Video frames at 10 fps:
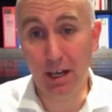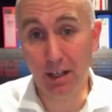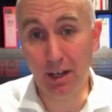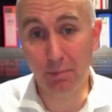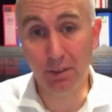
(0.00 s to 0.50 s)

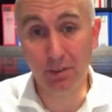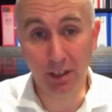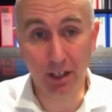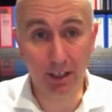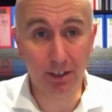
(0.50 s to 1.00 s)
companies are
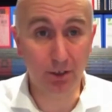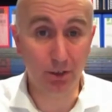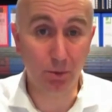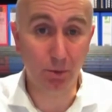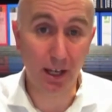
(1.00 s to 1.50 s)
likely to
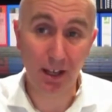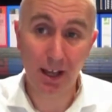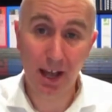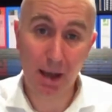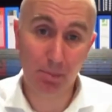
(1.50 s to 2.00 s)
do well.
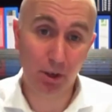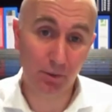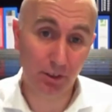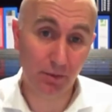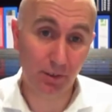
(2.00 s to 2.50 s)
Apple
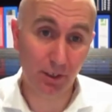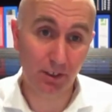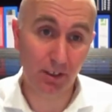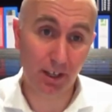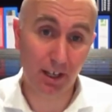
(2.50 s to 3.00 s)
obviously fits
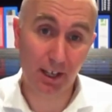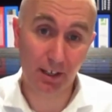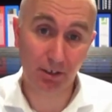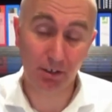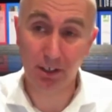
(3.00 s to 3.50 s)
into that
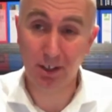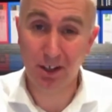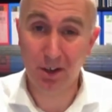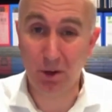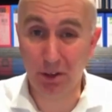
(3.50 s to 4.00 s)
category.
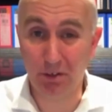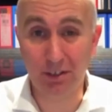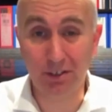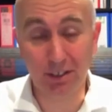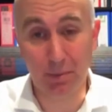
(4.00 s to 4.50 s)
One of the
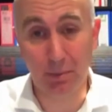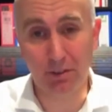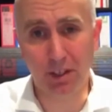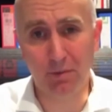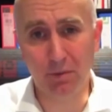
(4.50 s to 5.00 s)
reasons Apple's
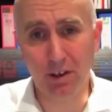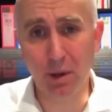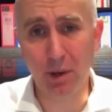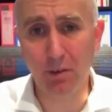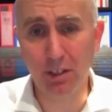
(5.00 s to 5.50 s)
done very
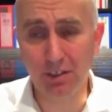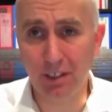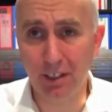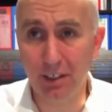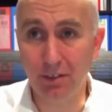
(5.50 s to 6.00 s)
well
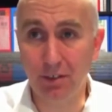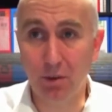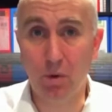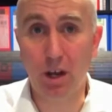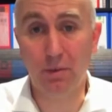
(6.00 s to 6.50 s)
recently is
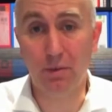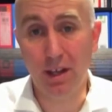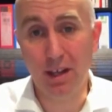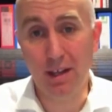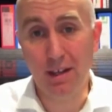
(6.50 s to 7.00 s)
kind of,
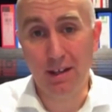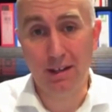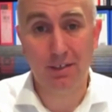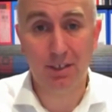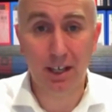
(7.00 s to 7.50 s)

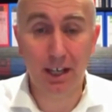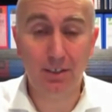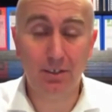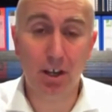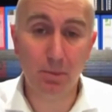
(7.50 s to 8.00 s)
let's say,
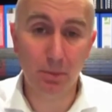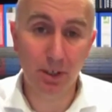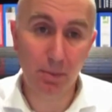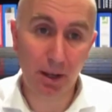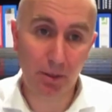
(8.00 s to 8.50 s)
excitement
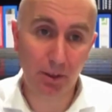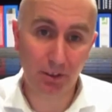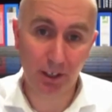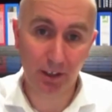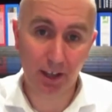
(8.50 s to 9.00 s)
about things
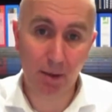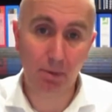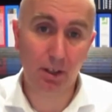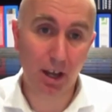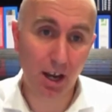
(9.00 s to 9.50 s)
like the Apple
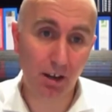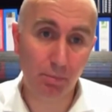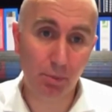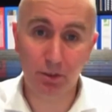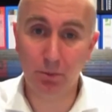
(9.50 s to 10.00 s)
Car
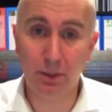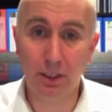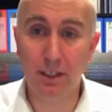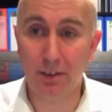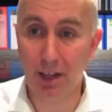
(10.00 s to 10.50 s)

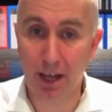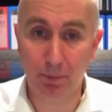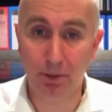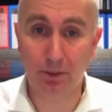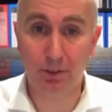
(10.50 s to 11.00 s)
possibly and
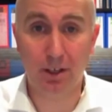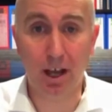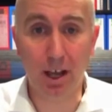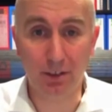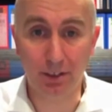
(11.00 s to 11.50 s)
Apple's
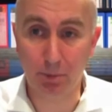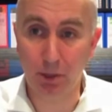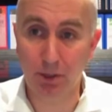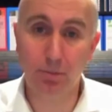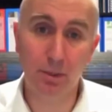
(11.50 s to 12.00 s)
glasses
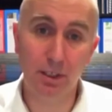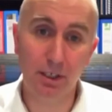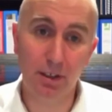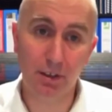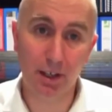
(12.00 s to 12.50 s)
possibly
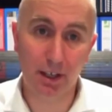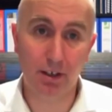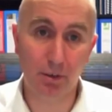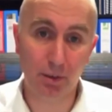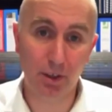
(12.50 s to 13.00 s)
and that
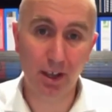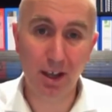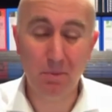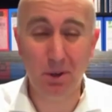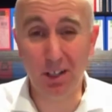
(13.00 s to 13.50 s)
kind of thing.
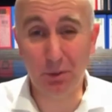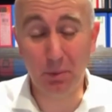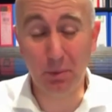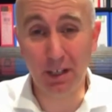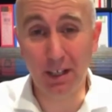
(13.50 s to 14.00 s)
But
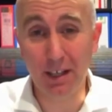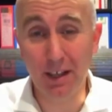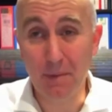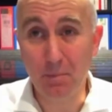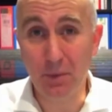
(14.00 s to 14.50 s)
ultimately,
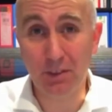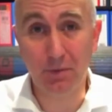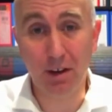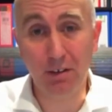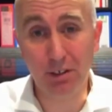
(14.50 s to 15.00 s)
it's a
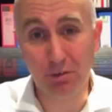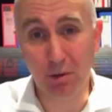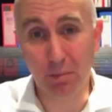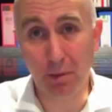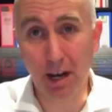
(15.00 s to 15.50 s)
very
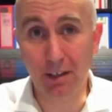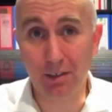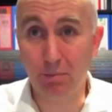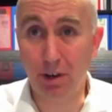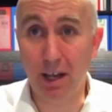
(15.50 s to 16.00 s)
strong
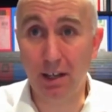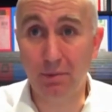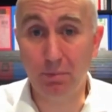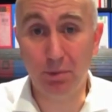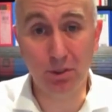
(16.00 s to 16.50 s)

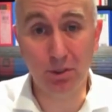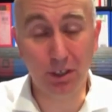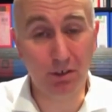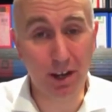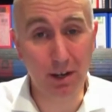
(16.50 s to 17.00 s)
brand
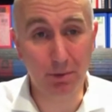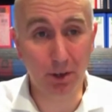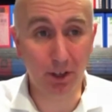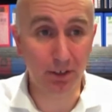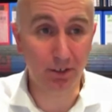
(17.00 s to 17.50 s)
producing great
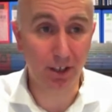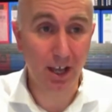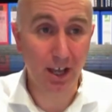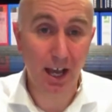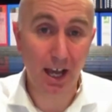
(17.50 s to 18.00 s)
products
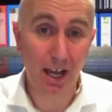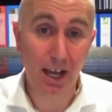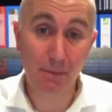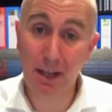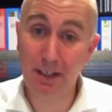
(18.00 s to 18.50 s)

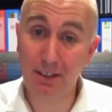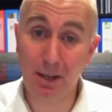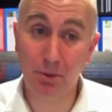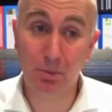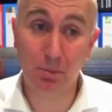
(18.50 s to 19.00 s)
and is
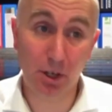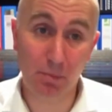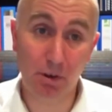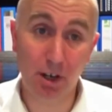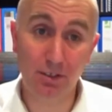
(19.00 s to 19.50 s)
able to put up
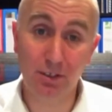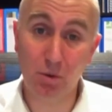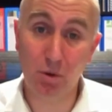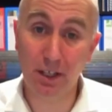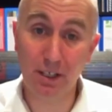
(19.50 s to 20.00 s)
prices
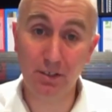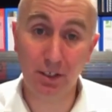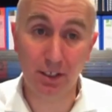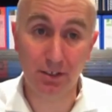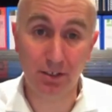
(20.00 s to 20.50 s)
quite
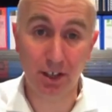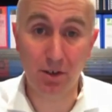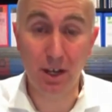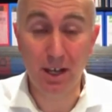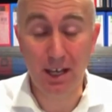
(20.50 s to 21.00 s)
easily.
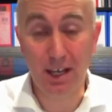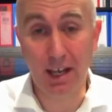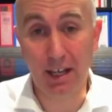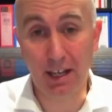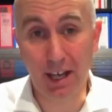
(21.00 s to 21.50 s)
So
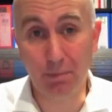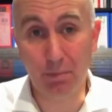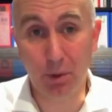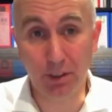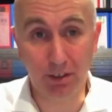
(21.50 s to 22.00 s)
again,
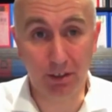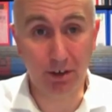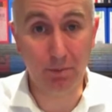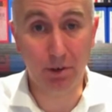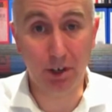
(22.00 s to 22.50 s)
pointing to
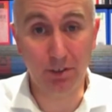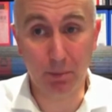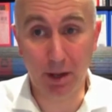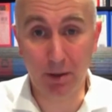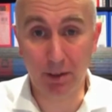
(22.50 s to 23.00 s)
great
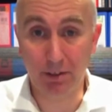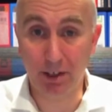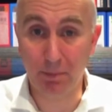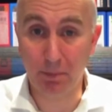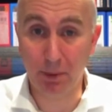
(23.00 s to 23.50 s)
pricing power
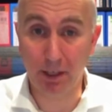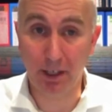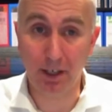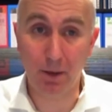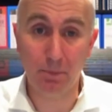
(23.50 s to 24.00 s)
type
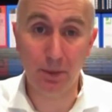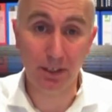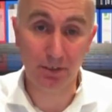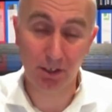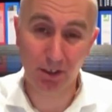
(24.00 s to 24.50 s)

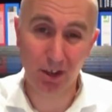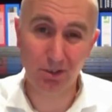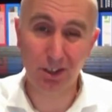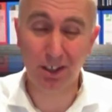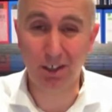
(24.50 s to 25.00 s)
company. So
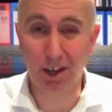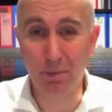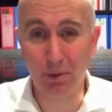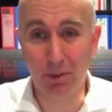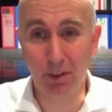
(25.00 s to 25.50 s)
those are the
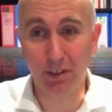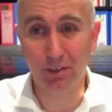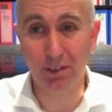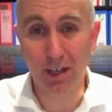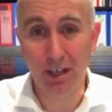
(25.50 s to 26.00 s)
type of
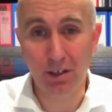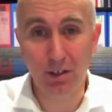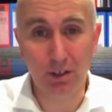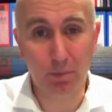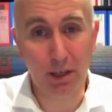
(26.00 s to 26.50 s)
things you'd
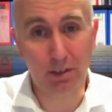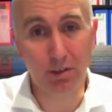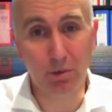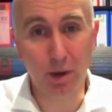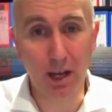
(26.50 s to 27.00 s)
expect to
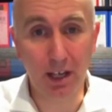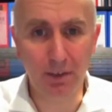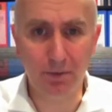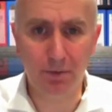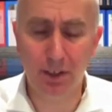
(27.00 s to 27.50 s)
do well
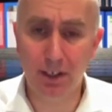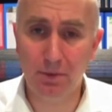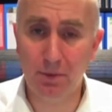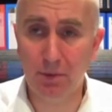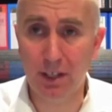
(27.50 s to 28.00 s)
if
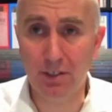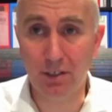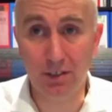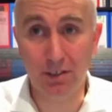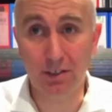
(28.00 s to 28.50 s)

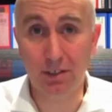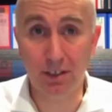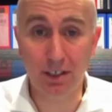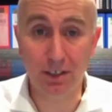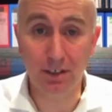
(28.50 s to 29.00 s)
inflation does
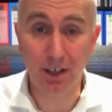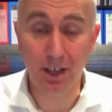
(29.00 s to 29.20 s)
indeed